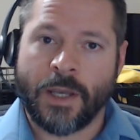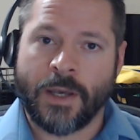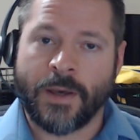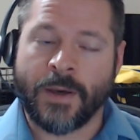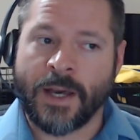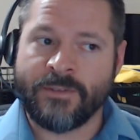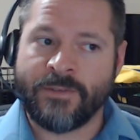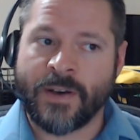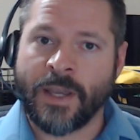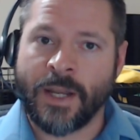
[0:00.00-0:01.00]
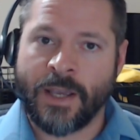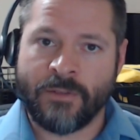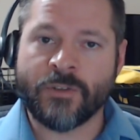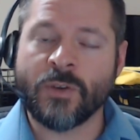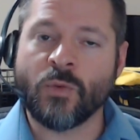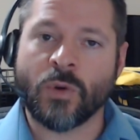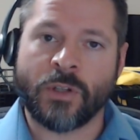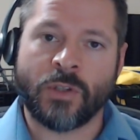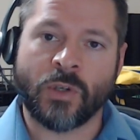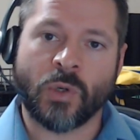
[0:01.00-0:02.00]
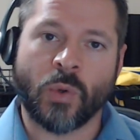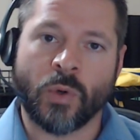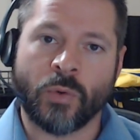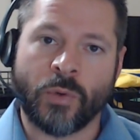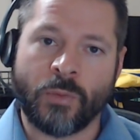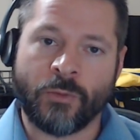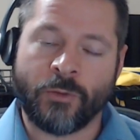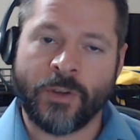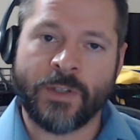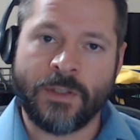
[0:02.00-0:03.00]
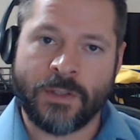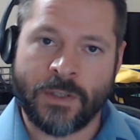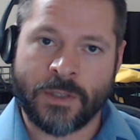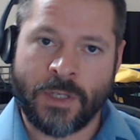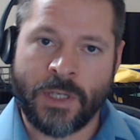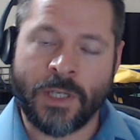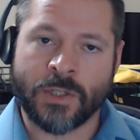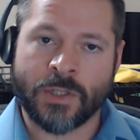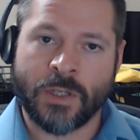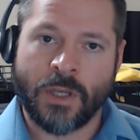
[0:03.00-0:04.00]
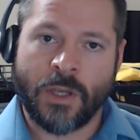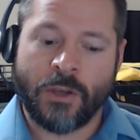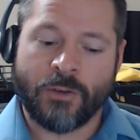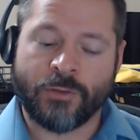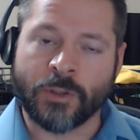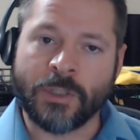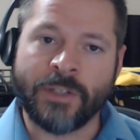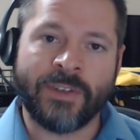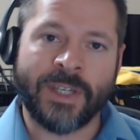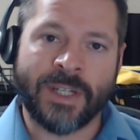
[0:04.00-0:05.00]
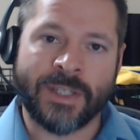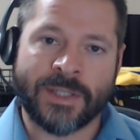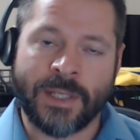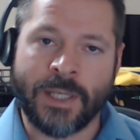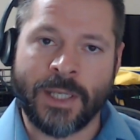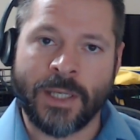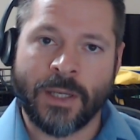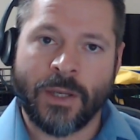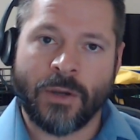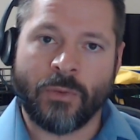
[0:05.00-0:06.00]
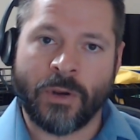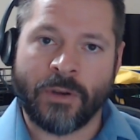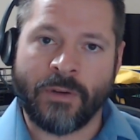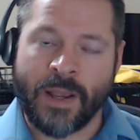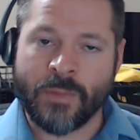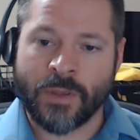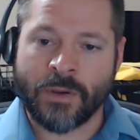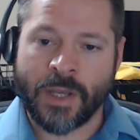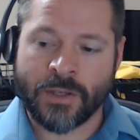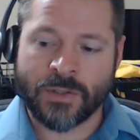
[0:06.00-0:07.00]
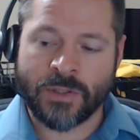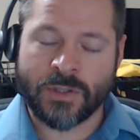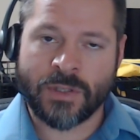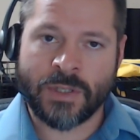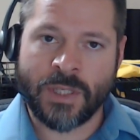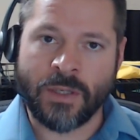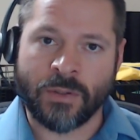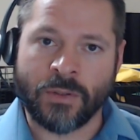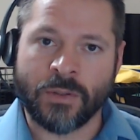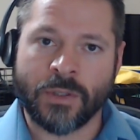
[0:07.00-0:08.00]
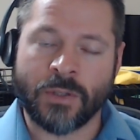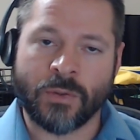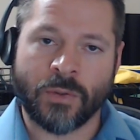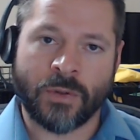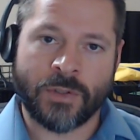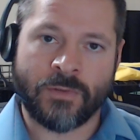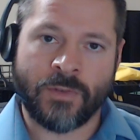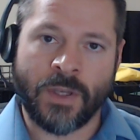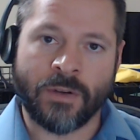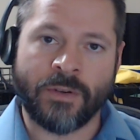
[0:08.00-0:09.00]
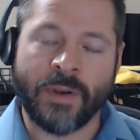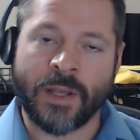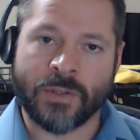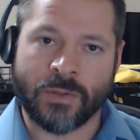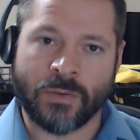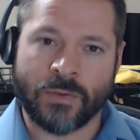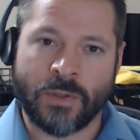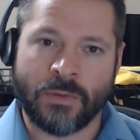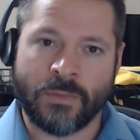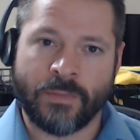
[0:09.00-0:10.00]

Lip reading: I fine everyone in the courtroom 50 cents each for living in a city where a grandmother has to steal in order to feed her grandchildren.